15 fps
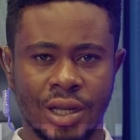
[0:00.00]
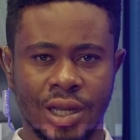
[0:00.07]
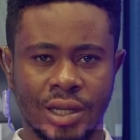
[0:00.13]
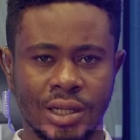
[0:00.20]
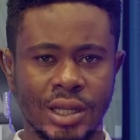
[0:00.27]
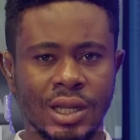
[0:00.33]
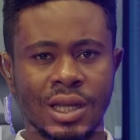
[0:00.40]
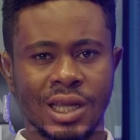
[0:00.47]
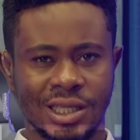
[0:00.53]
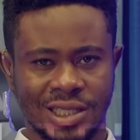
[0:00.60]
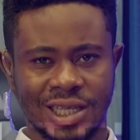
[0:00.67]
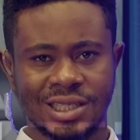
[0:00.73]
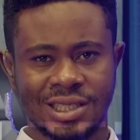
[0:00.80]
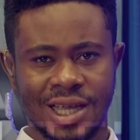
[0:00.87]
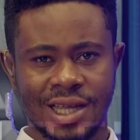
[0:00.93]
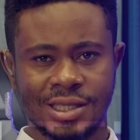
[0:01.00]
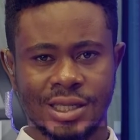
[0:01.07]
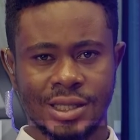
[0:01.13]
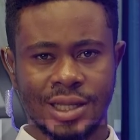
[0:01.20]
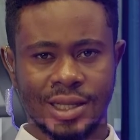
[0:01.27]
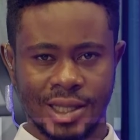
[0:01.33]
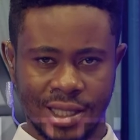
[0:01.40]
and it's exciting
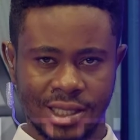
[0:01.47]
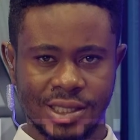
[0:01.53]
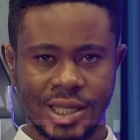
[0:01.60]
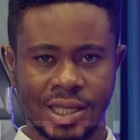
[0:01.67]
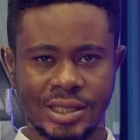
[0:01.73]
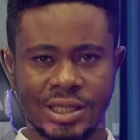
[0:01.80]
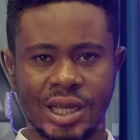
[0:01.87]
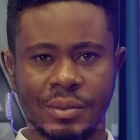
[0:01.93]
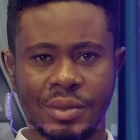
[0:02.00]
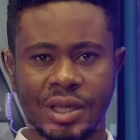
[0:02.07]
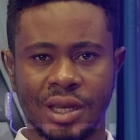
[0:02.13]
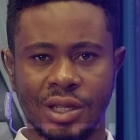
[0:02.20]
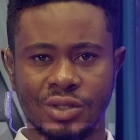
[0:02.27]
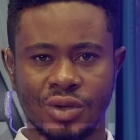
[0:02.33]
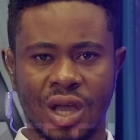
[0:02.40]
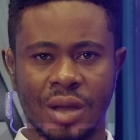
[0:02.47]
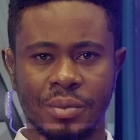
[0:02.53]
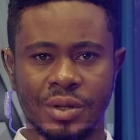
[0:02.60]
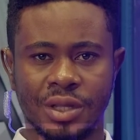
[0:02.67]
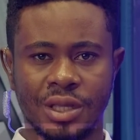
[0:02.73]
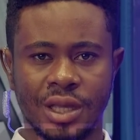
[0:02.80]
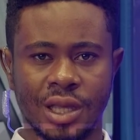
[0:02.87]
that these things are beginning to
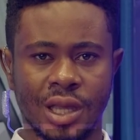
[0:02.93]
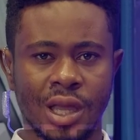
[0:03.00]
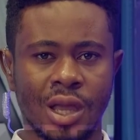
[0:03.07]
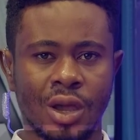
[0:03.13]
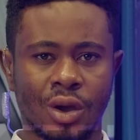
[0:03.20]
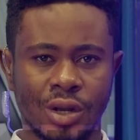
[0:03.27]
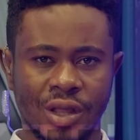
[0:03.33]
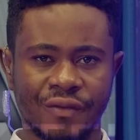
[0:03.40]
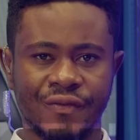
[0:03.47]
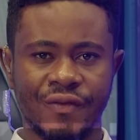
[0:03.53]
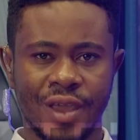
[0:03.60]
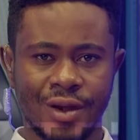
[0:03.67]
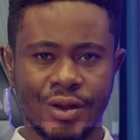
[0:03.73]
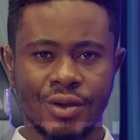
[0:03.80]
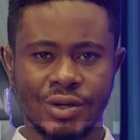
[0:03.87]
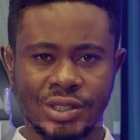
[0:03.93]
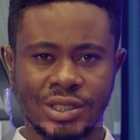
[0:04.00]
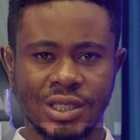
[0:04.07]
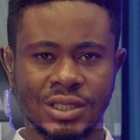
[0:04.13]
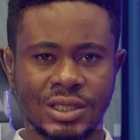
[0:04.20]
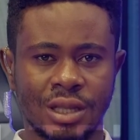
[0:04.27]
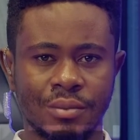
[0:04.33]
happen here on a very
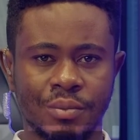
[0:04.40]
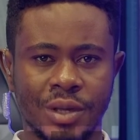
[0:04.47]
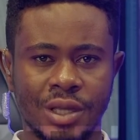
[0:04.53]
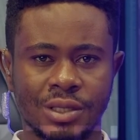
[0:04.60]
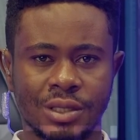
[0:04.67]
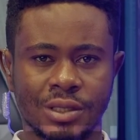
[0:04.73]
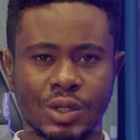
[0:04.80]
consistent basis.